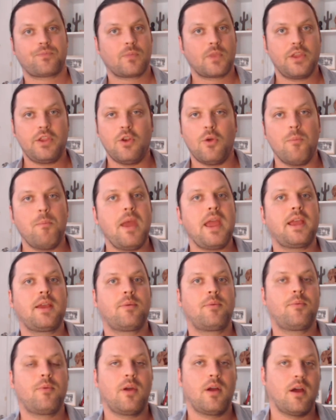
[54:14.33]
make
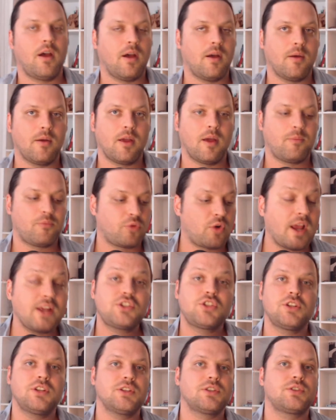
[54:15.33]
a
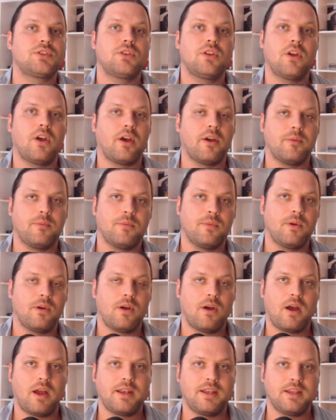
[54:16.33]
prejudiced
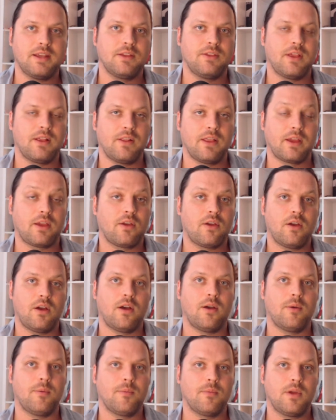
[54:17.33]
idea that like
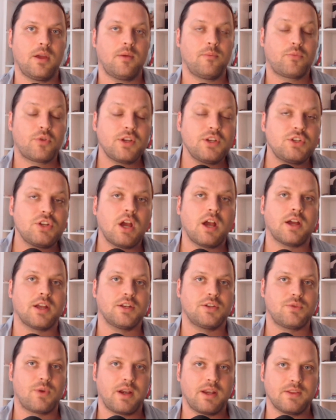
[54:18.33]

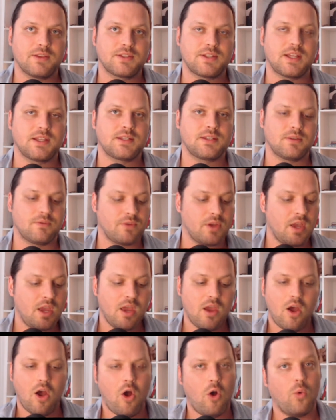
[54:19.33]
prejudge, right? In the sense of,
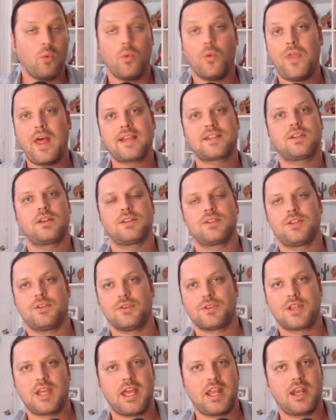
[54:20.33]
oh, well, that's not a
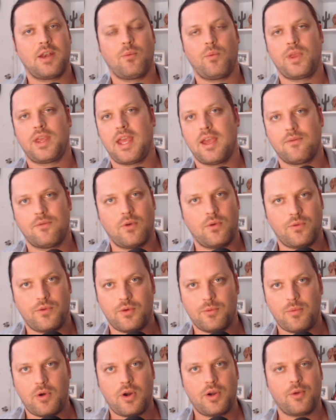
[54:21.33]
serious candidate, we can't vote
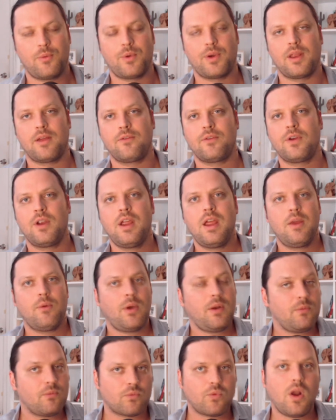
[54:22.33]
third party or whatever,
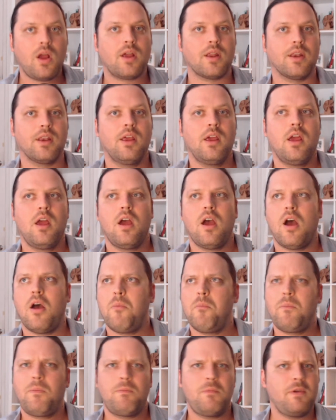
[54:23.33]
right? Run.
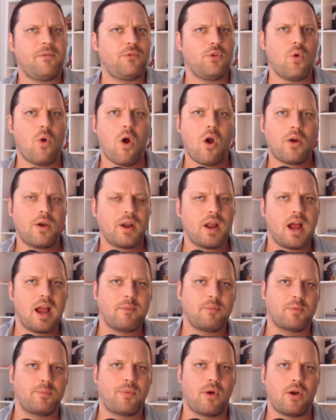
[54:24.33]
If you are in a
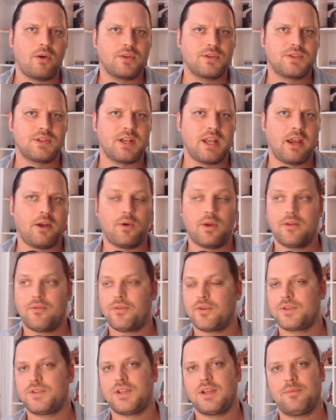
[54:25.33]
hyper partisan area,
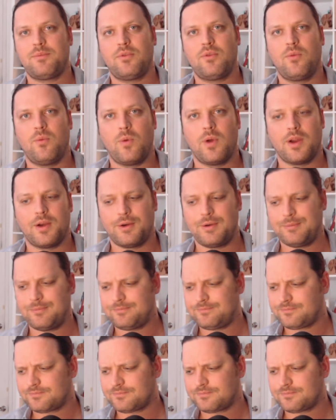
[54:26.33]
for example, where